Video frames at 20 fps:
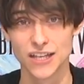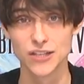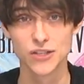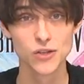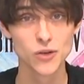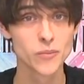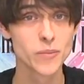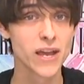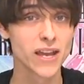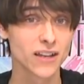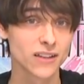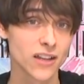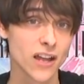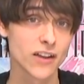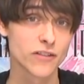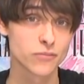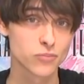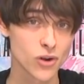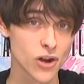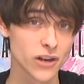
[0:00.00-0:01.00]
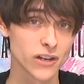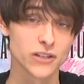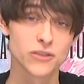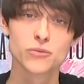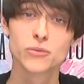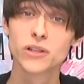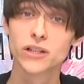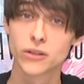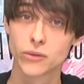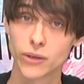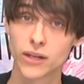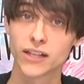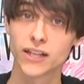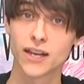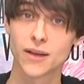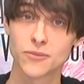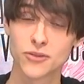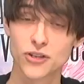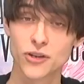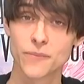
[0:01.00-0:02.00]
you'll make a lot of progress really quickly,
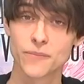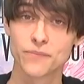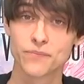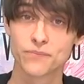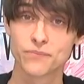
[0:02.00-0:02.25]
I'm sure.